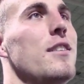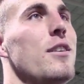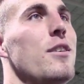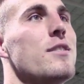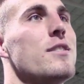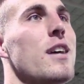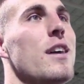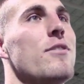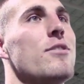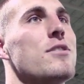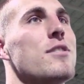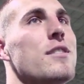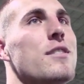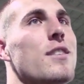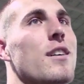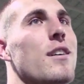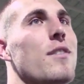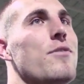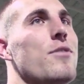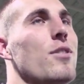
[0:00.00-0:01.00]
it's obviously
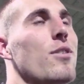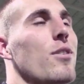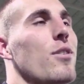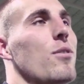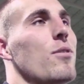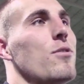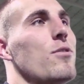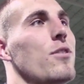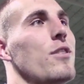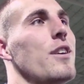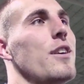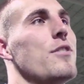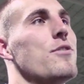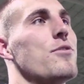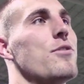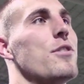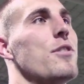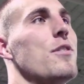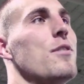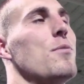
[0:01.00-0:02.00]
tough, you know, going through the
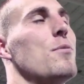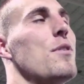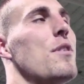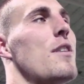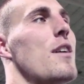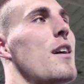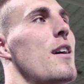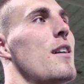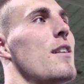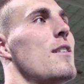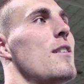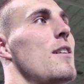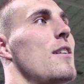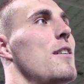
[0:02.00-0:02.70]
injury with that.